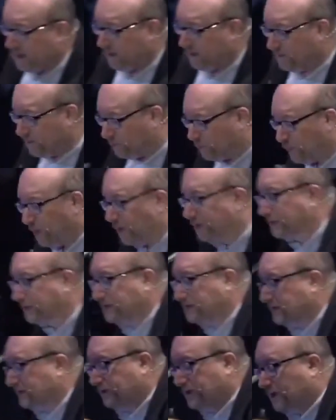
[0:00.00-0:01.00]
in the
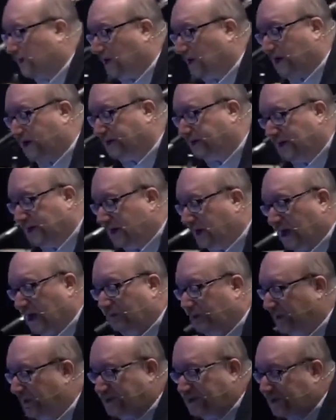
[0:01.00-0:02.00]
presence of God and
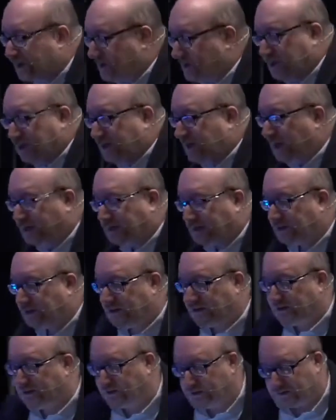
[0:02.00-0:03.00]
be disconnected
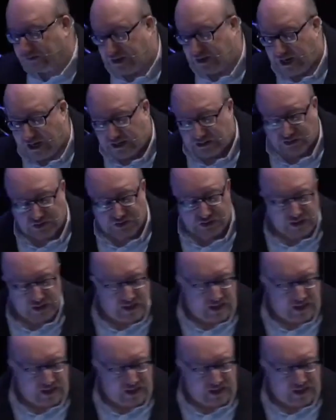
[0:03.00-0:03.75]
and detached